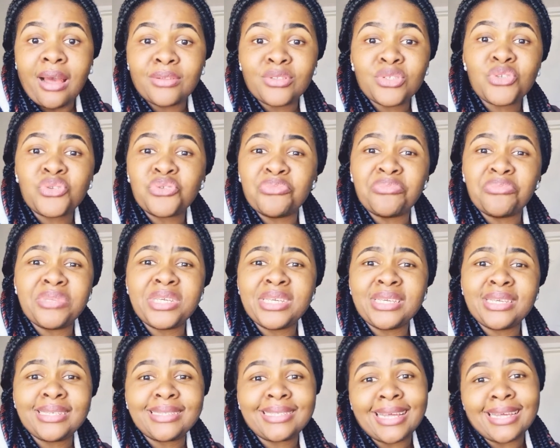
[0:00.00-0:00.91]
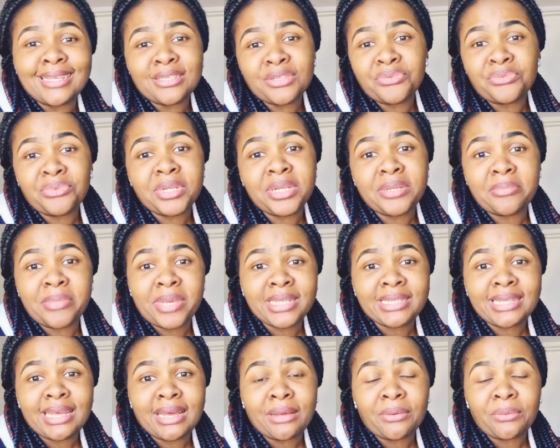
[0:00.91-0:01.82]
to me, it doesn't really
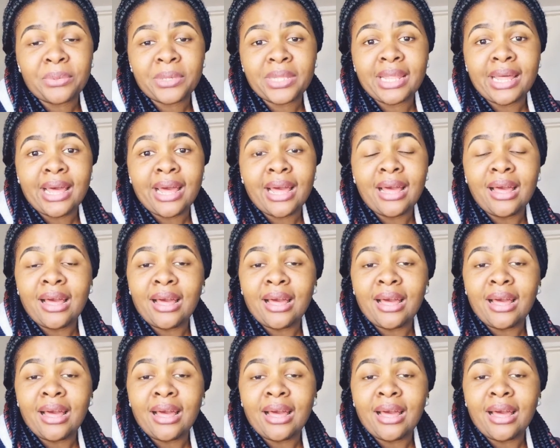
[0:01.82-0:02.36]
matter whether